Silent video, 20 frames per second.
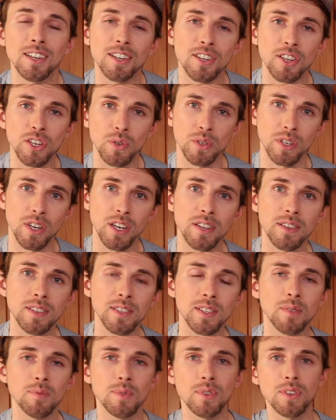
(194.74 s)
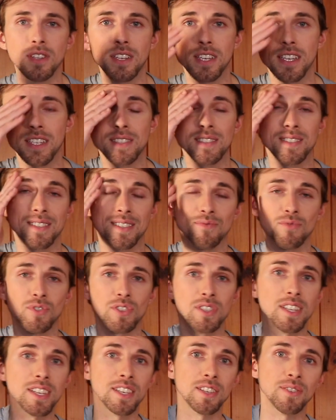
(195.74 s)
going on in this community. It's
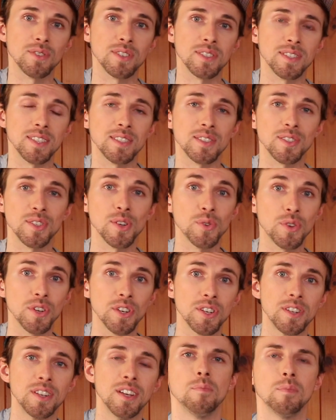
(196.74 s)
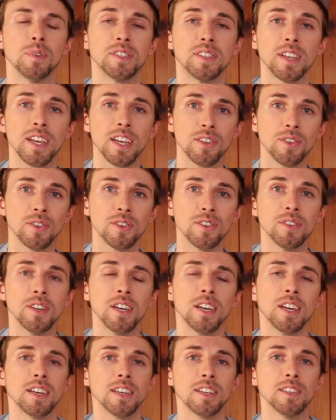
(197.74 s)
ridiculous. It's so good. But Daniel,
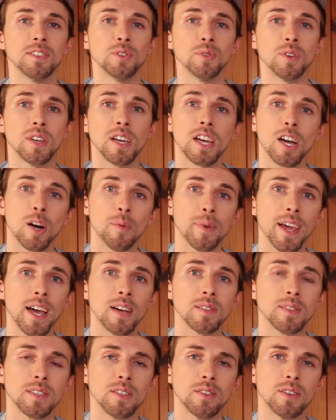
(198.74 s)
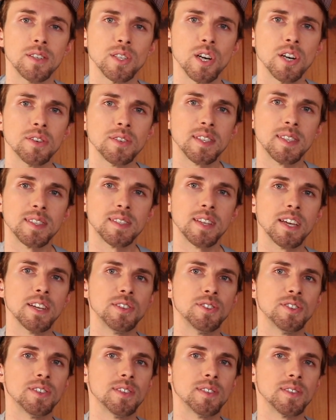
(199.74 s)
he's doing a coming out series, all these
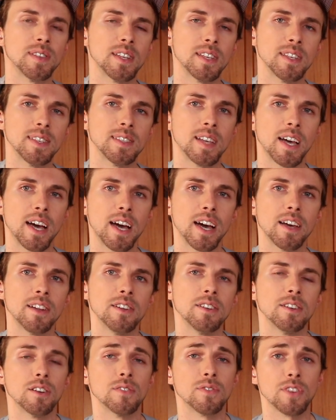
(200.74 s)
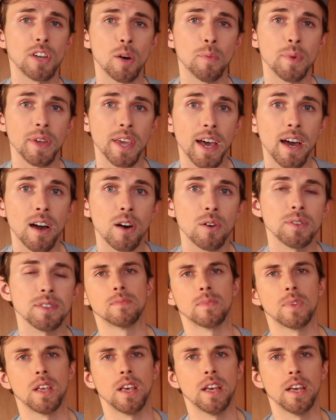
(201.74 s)
stages that he's had of coming out.
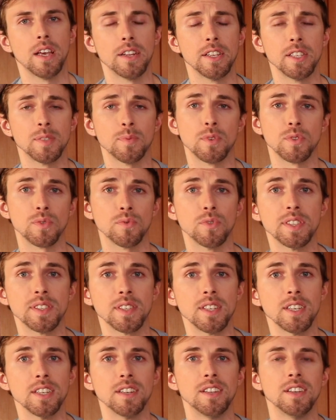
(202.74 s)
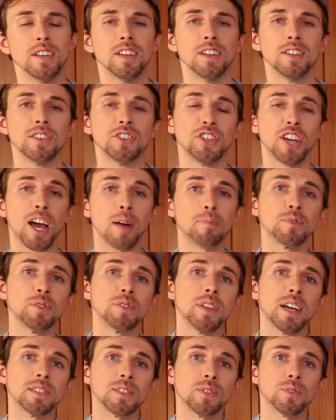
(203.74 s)
And his most recent chapter
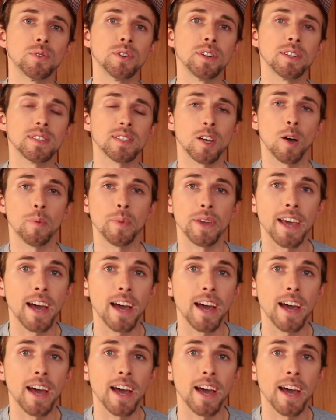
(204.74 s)
in that story is coming